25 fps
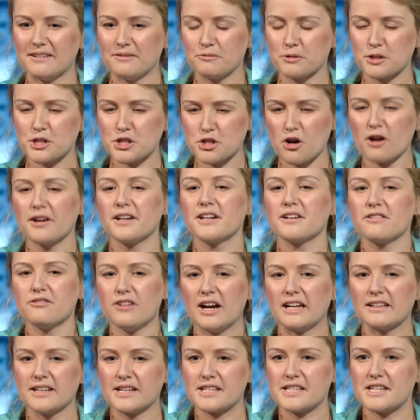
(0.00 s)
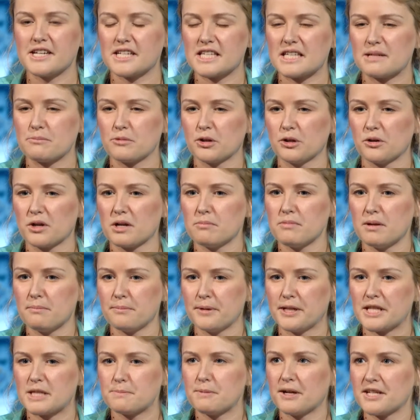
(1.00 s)
we're starting to finally see some real
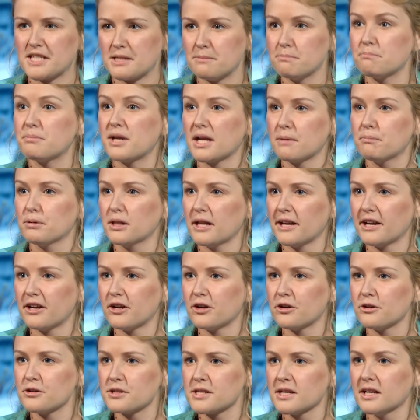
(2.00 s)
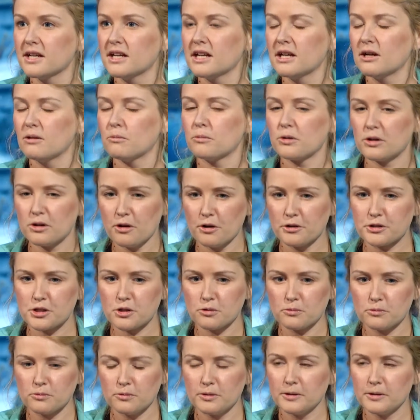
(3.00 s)
commitments by some big players. Yeah. We're also